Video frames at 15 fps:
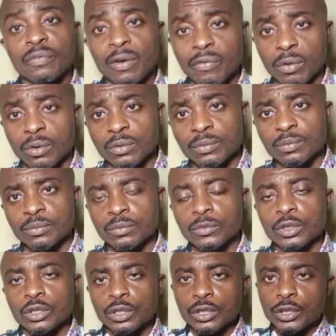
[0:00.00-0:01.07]
favor
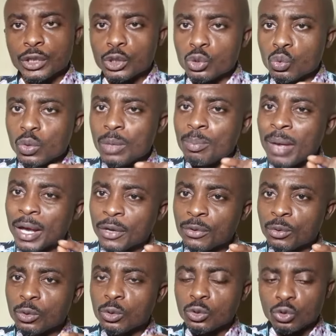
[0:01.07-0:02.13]
it will make
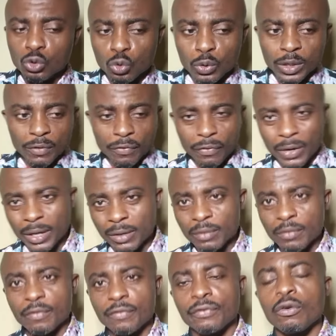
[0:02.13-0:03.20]
you to refrain
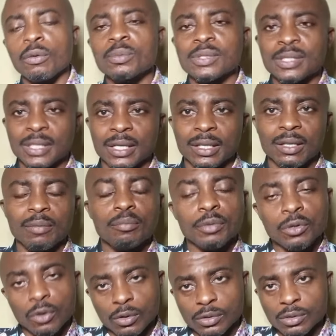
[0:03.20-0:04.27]
from sin
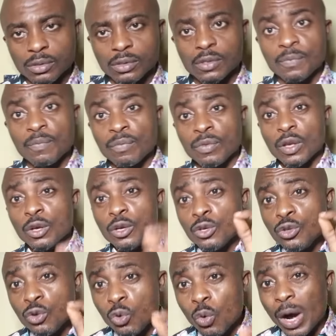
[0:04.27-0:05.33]
because
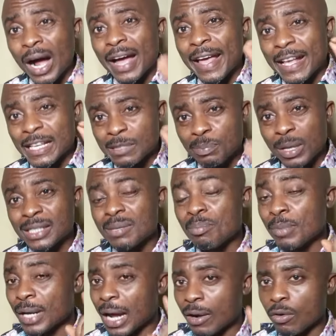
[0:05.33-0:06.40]
you are expecting
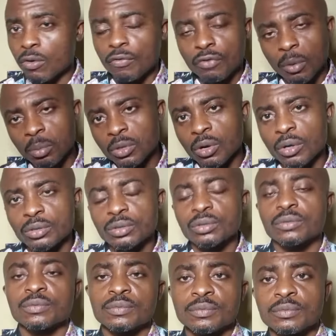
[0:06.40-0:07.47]
miracle from god
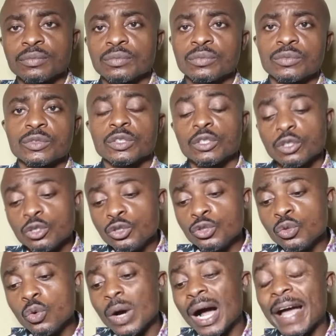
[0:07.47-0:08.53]

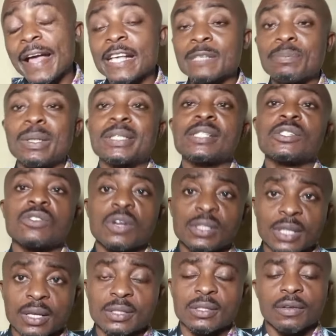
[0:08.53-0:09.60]
you are expecting
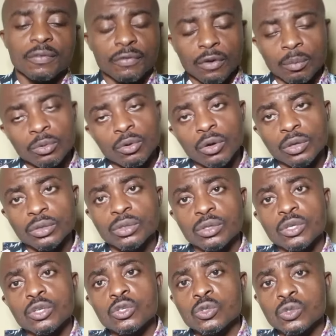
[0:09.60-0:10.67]
success from god
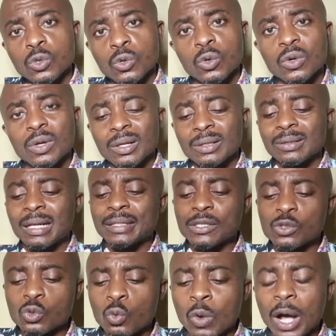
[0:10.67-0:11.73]
so that
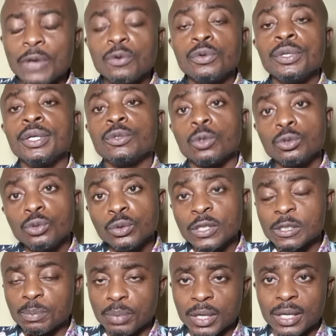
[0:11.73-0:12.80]
is why you need to do
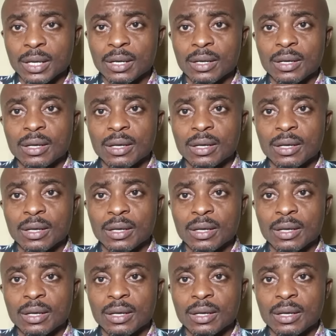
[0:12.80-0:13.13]
this prayer